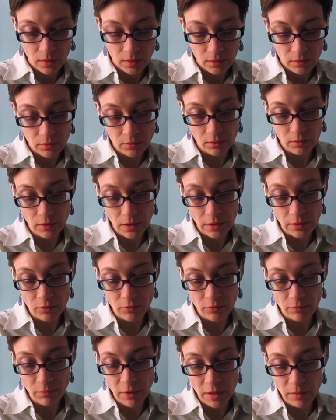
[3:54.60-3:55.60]
This is out
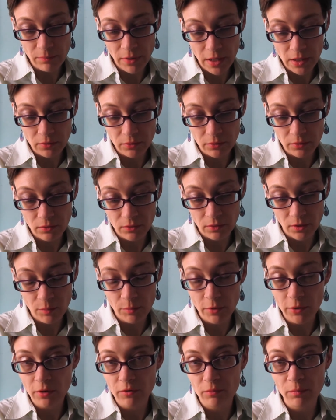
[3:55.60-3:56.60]
of My Bests, a
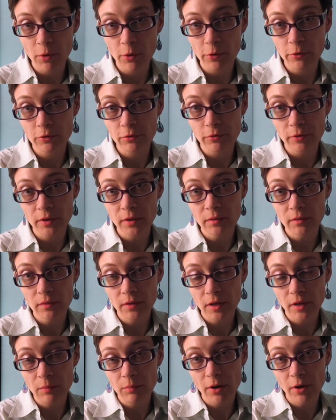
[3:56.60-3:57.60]
book of poetry that
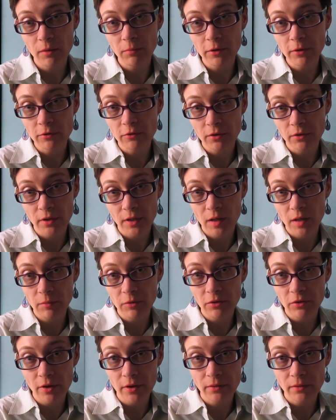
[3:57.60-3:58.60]
I published on
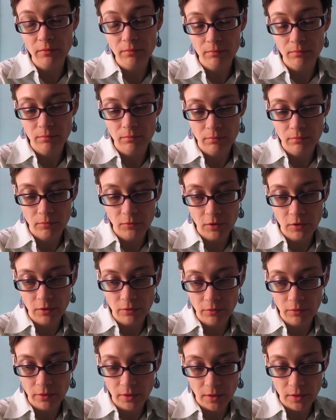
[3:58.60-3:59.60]
Amazon. You can
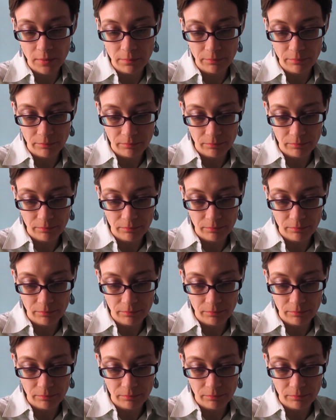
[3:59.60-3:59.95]
look it up.